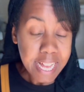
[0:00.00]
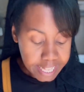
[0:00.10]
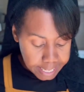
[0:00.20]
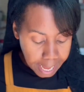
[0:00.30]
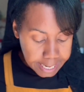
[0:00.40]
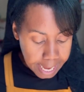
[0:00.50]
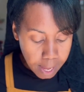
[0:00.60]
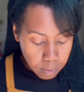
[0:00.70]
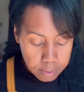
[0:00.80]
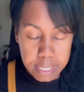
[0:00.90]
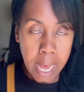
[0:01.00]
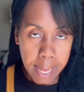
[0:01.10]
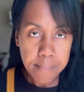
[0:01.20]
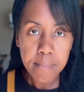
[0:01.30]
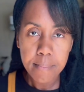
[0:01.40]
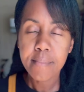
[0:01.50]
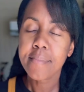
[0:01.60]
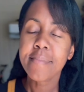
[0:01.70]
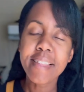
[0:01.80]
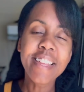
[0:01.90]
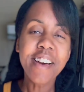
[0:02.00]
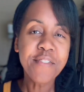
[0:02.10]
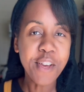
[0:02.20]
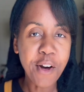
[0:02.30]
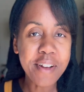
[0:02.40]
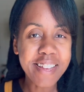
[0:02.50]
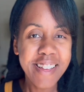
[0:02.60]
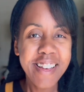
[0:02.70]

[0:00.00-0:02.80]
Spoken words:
It's now time. Enough talk.